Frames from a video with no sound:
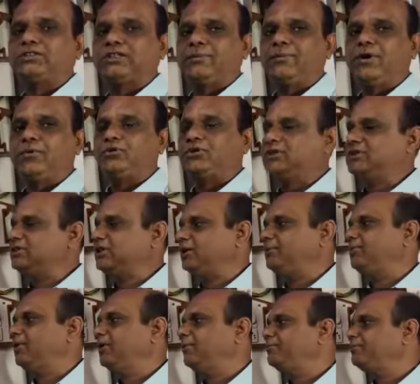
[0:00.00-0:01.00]
subdivision
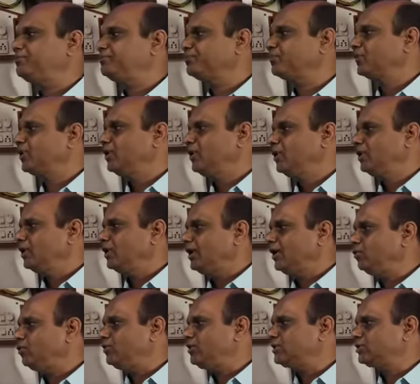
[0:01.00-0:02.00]
sigma.
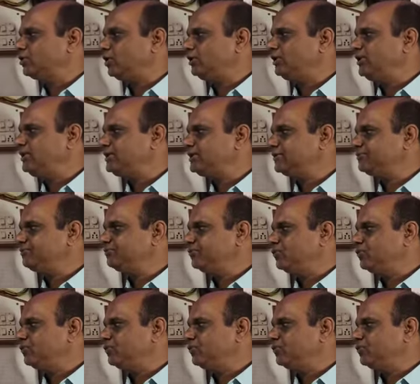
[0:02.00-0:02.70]
Now we will solve this.